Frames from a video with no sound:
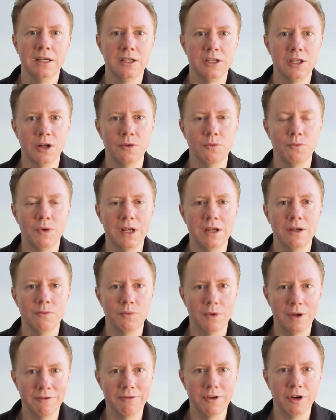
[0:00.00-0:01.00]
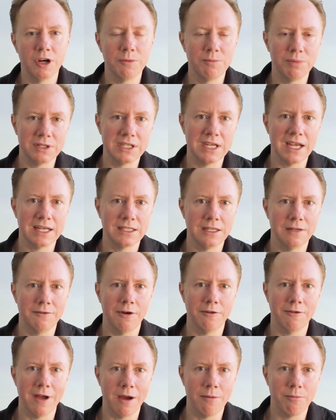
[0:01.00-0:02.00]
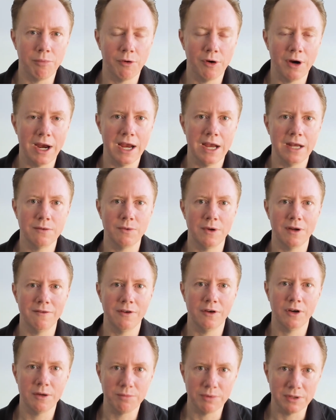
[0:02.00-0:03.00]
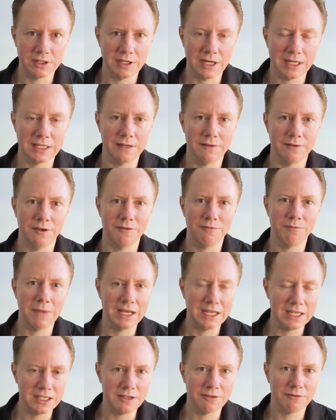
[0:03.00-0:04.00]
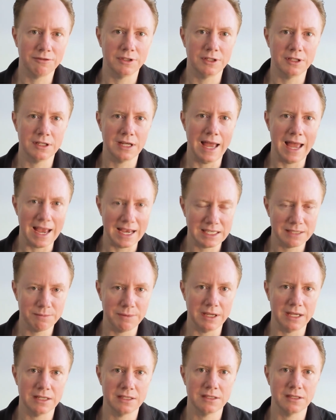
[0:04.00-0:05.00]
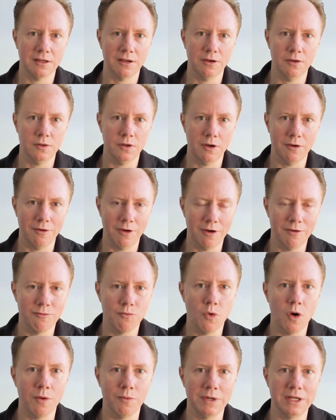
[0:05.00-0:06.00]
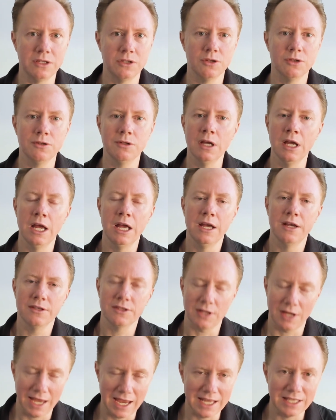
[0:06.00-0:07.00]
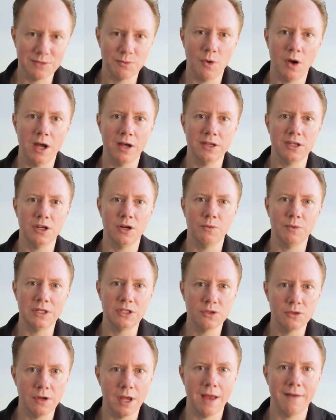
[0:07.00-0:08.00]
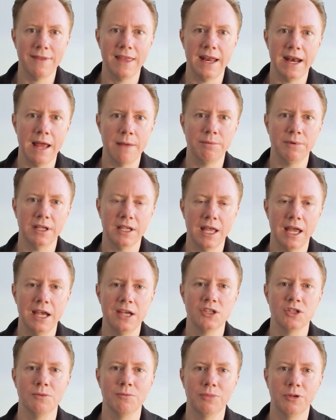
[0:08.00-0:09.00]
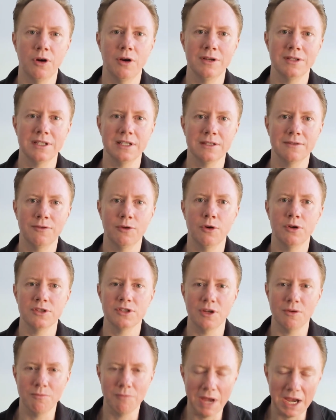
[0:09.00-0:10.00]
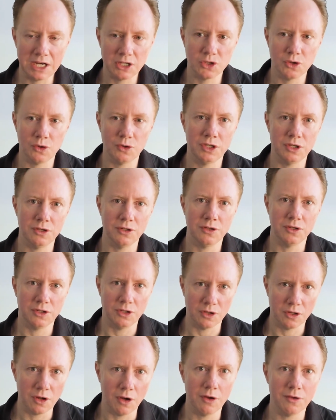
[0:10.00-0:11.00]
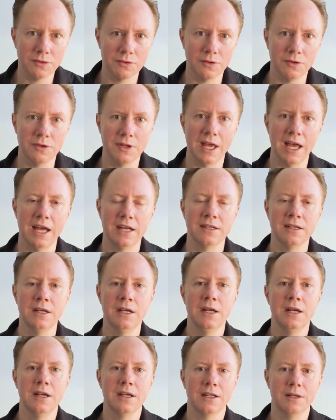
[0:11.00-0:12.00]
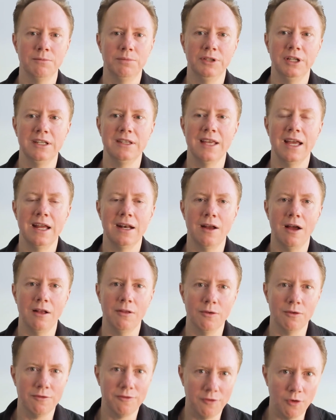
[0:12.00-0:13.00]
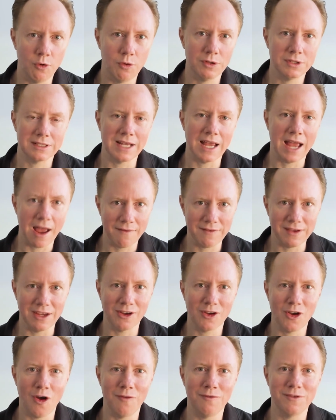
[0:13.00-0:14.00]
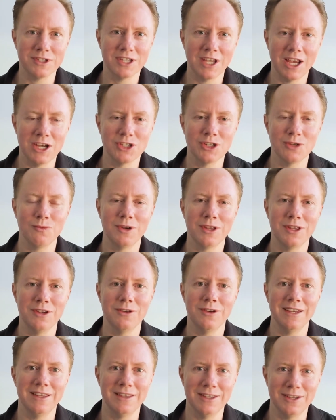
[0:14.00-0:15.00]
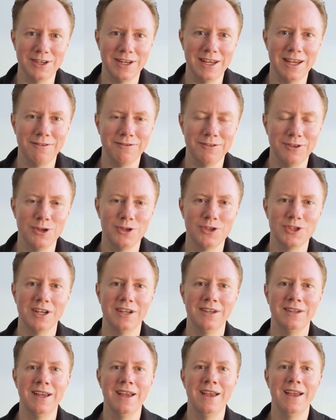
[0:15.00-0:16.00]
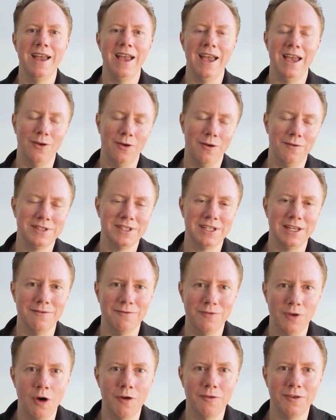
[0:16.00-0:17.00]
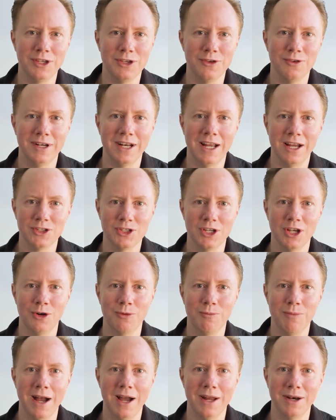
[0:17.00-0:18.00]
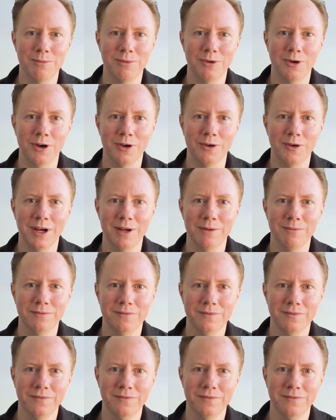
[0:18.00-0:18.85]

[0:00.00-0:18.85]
we're very protective of our brand. We're very protective of many different aspects of what we do. So hence why, we do have that application process for it. So make sure you go through that, complete that. I look forward to having a conversation with you in the near future and obviously involving you in our channel partner program.